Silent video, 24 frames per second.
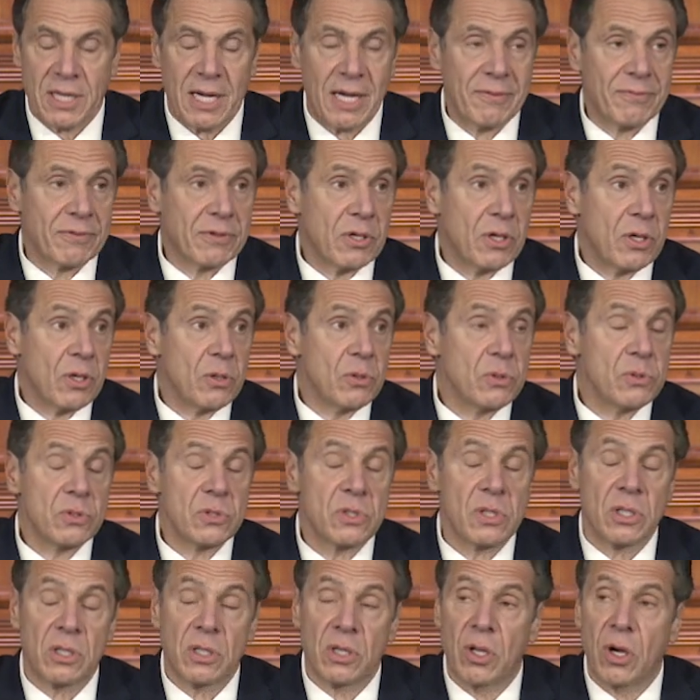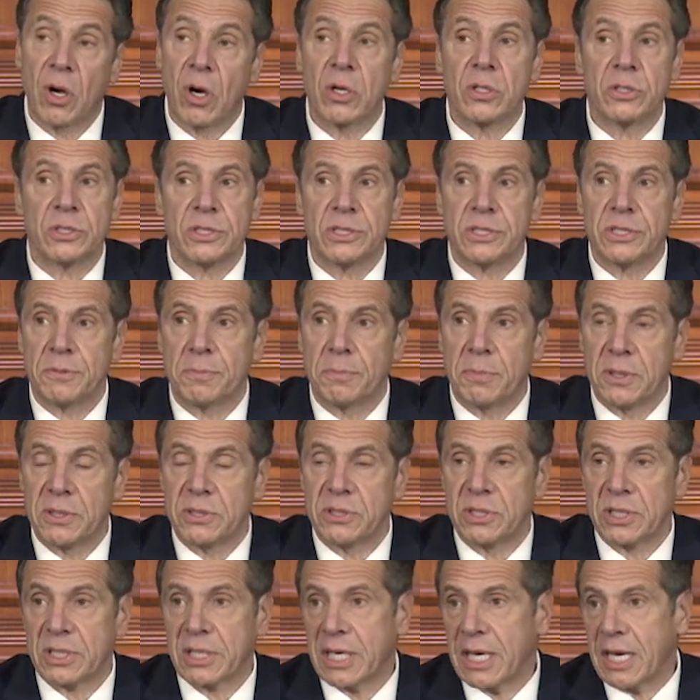I've closed the largest
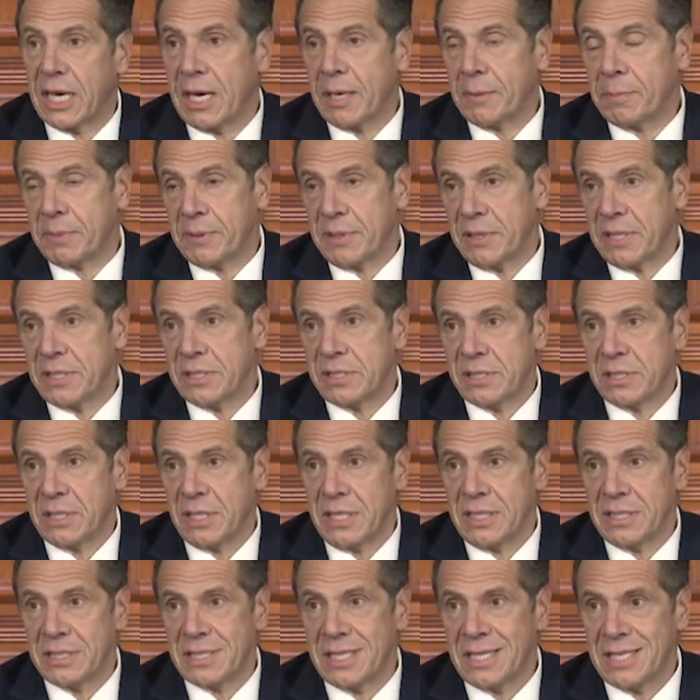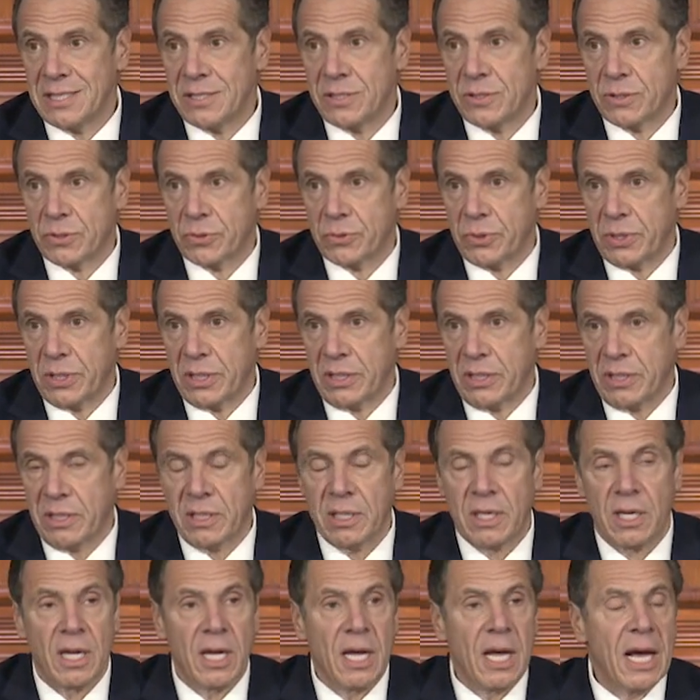budget gap in the state's history.
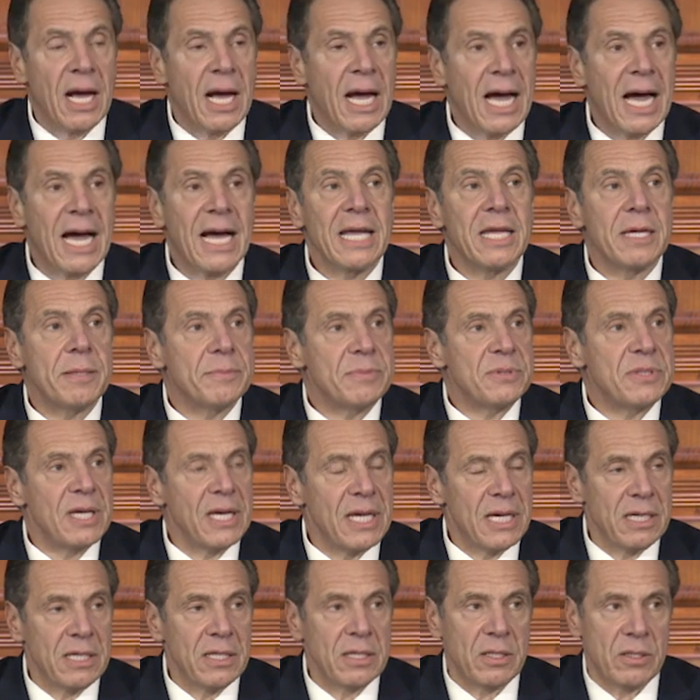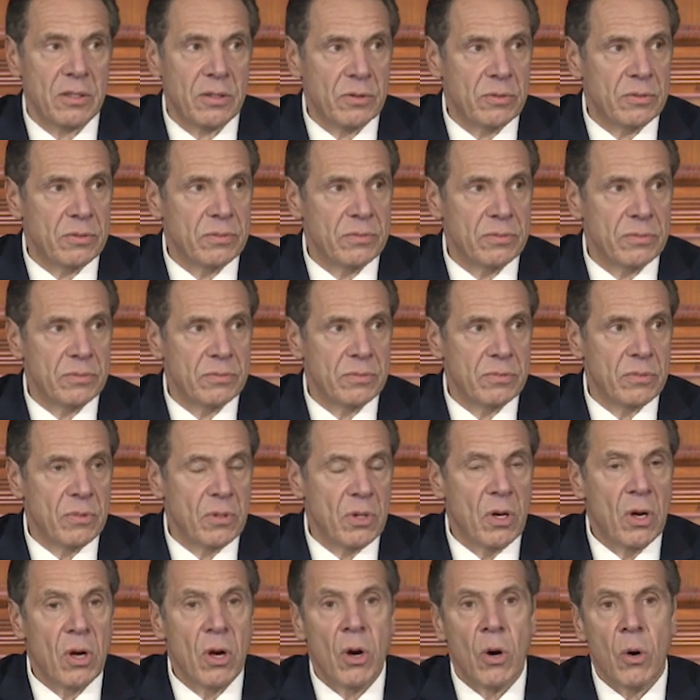I am telling you,
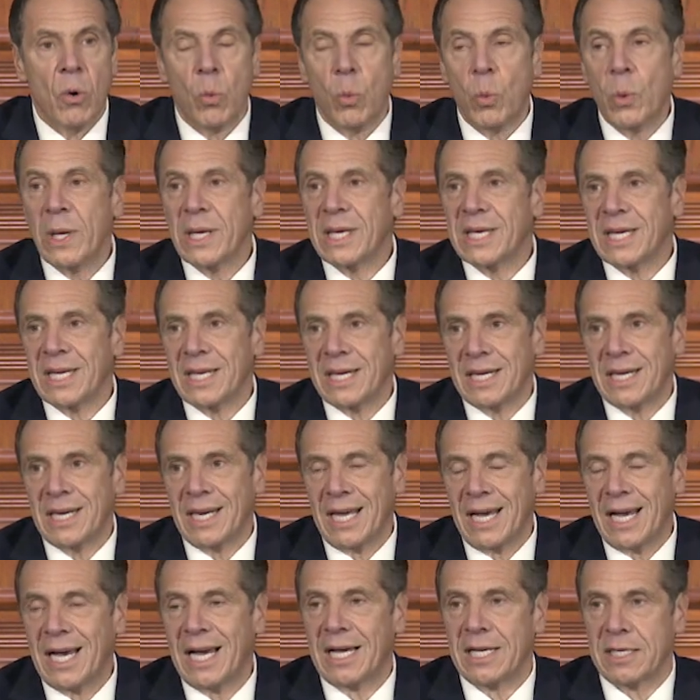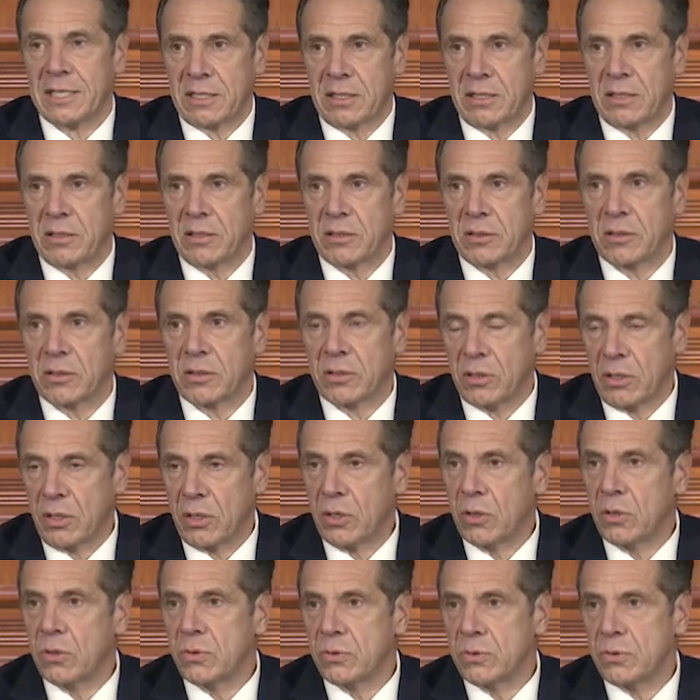we cannot
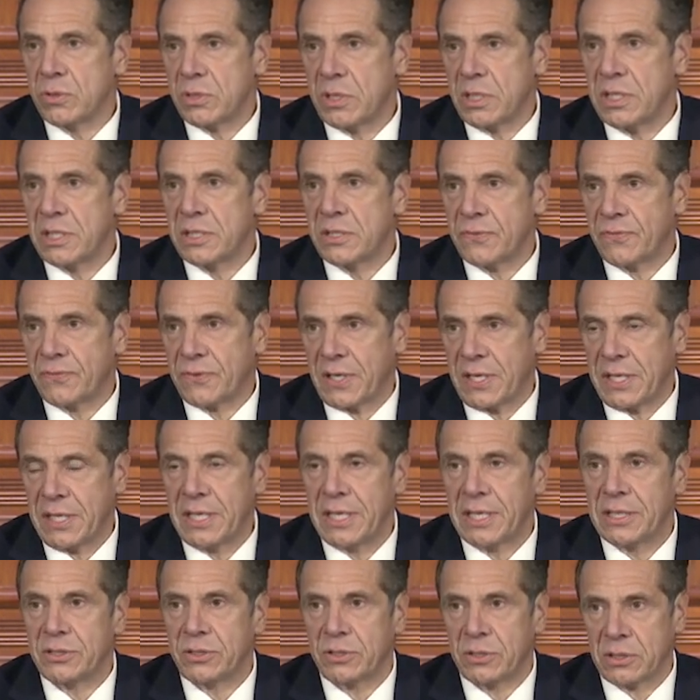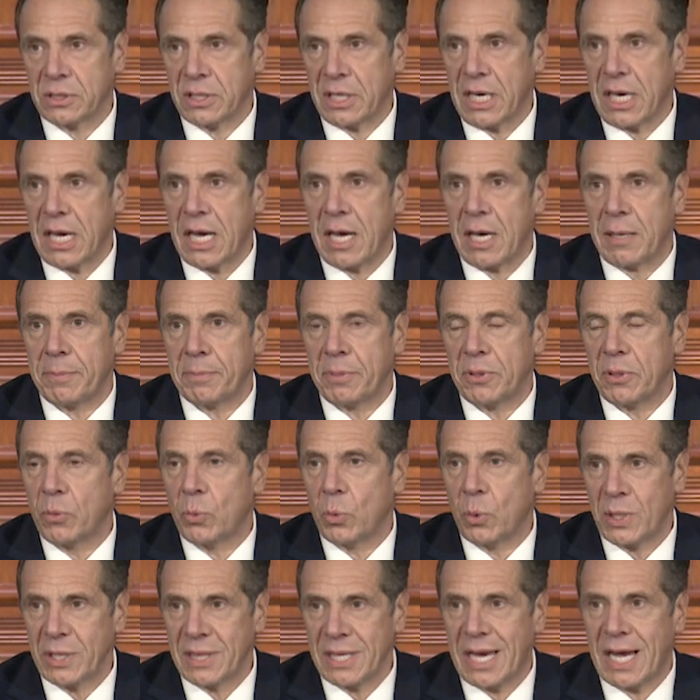close this financial gap
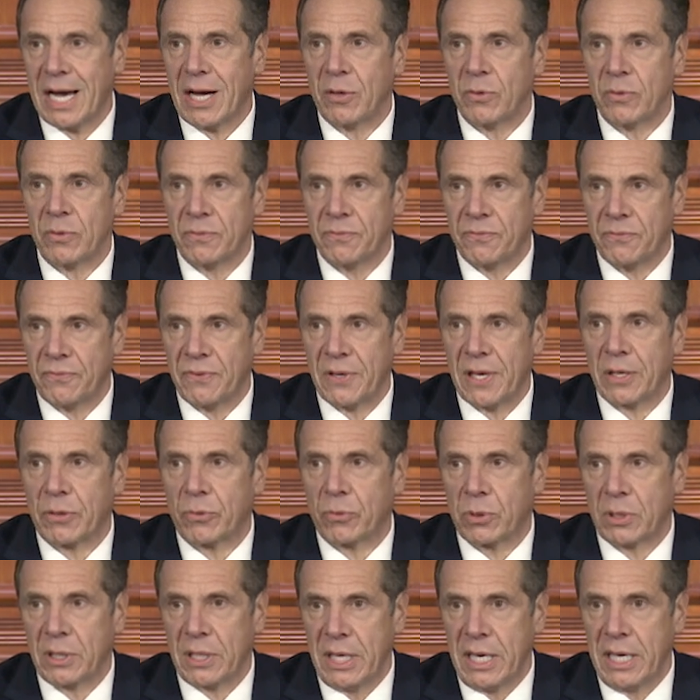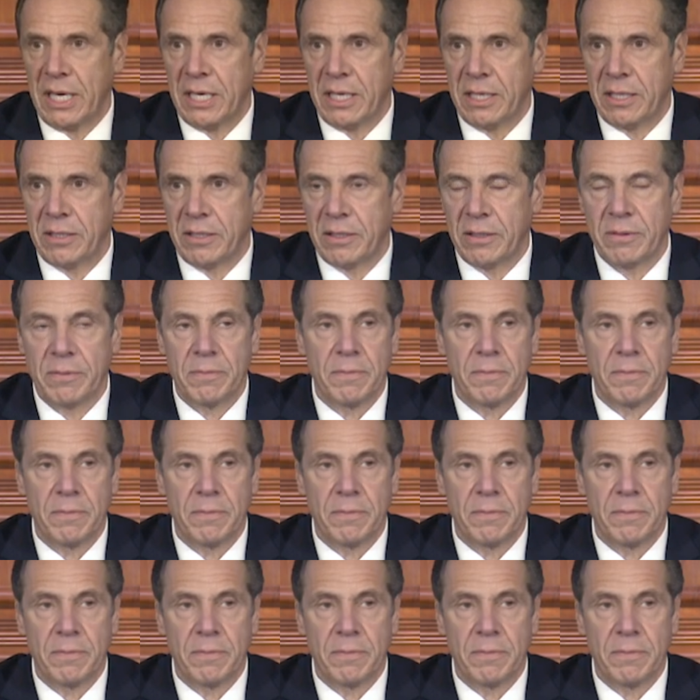without federal aid.